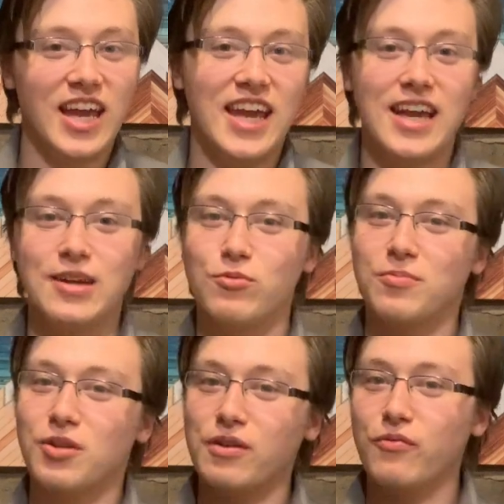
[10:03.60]
and I'm
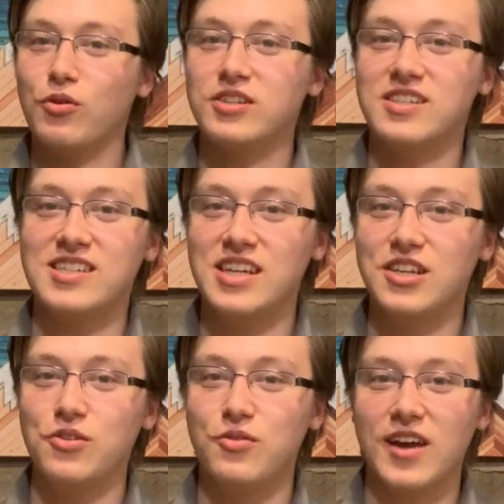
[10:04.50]
looking forward to seeing
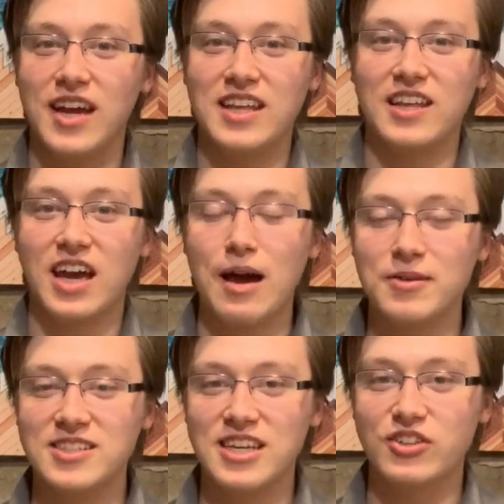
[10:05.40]
you in the
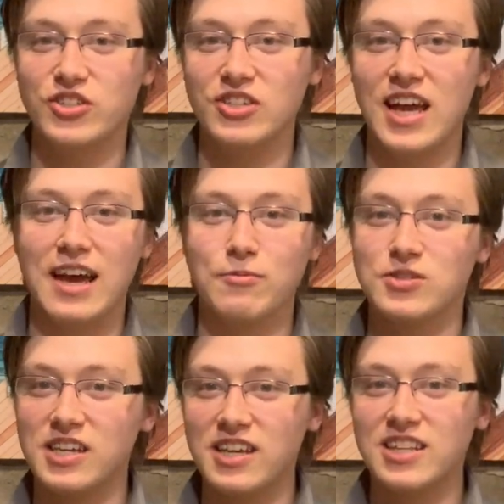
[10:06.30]
comment section and we'll
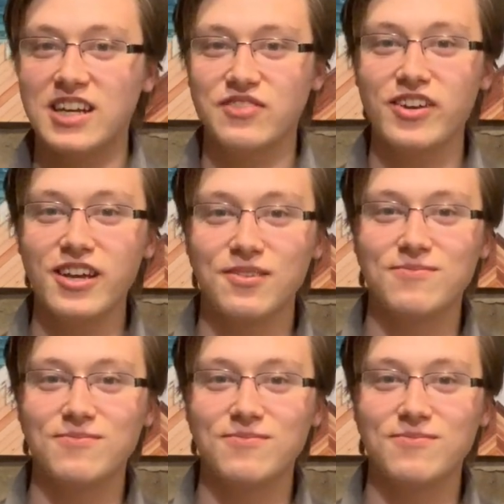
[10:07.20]
see you in the next video.